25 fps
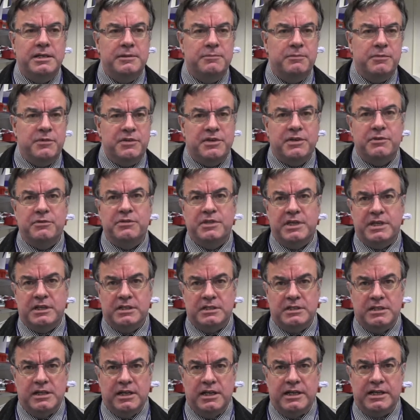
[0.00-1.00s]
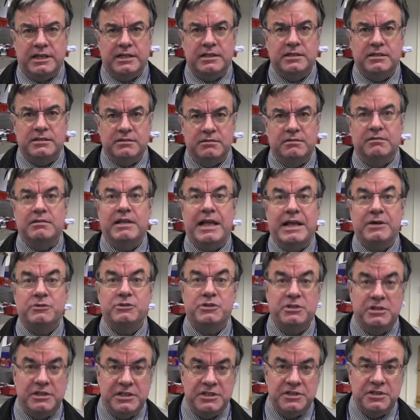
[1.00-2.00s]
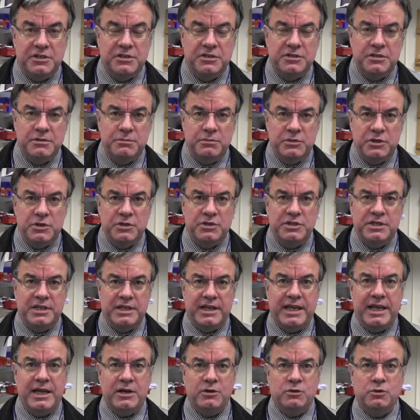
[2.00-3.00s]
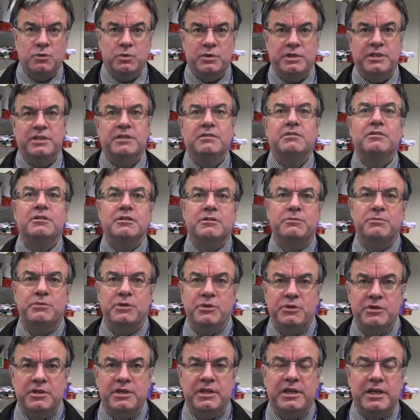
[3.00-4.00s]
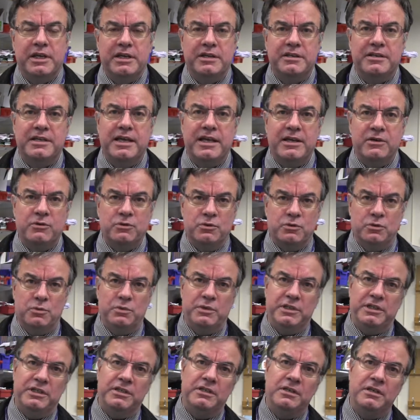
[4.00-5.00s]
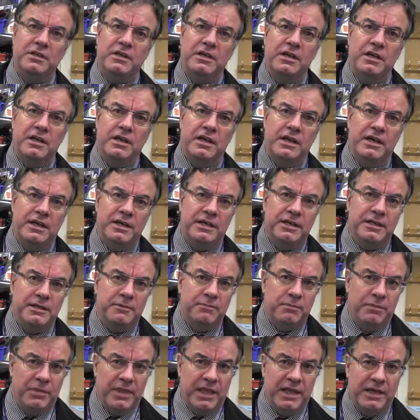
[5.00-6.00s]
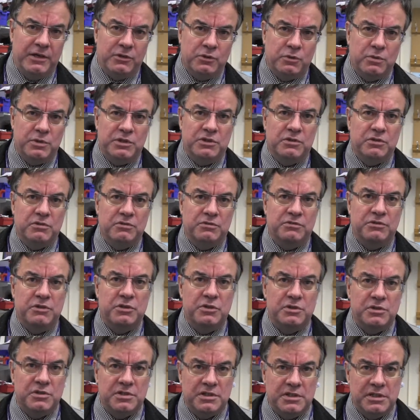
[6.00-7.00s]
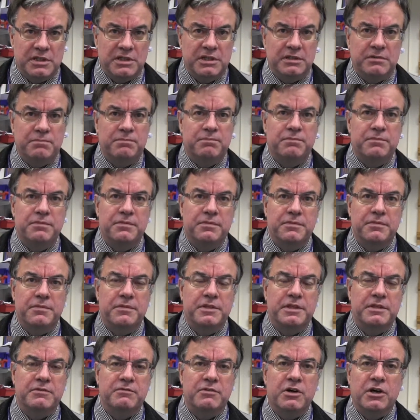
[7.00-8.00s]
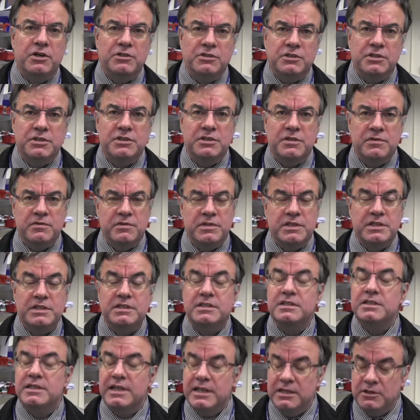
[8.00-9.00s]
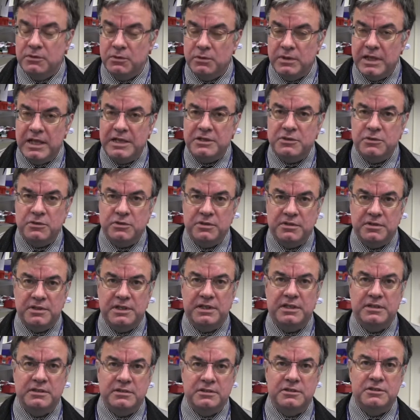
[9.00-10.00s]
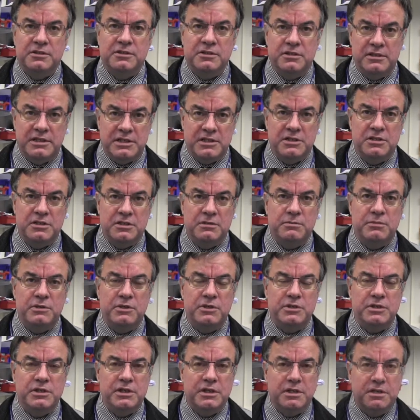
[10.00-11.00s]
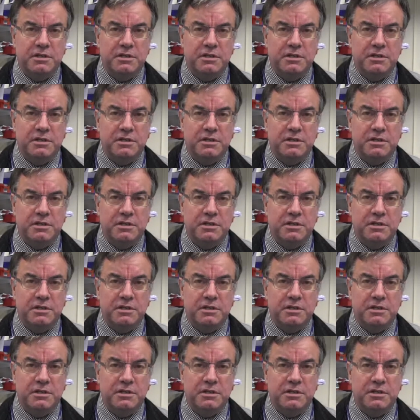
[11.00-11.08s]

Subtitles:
So things like, how do you listen to music, how do we communicate, how do we sort of use the advantages of the internet and all that sort of thing to listen to music.